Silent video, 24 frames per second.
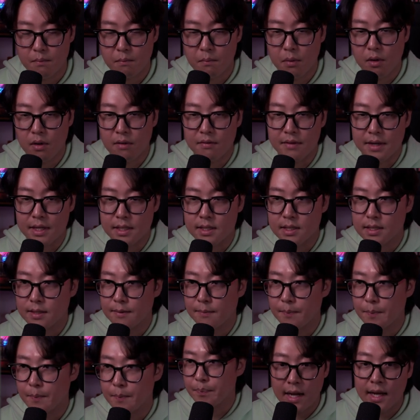Perfect.
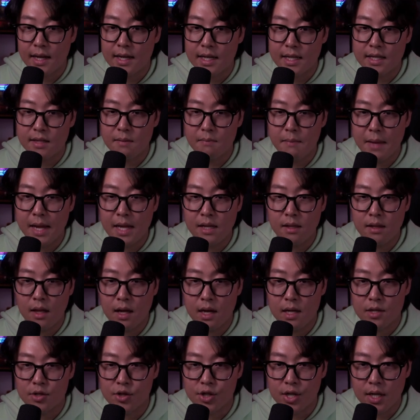And in the main
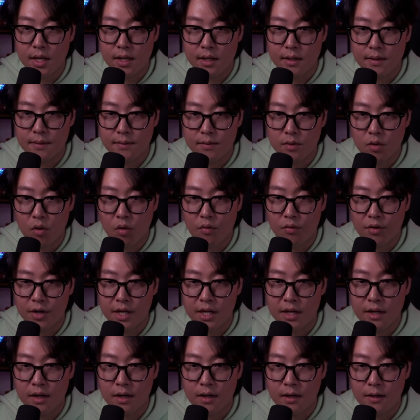logic, over
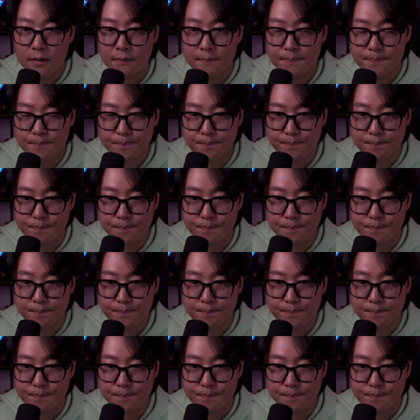here,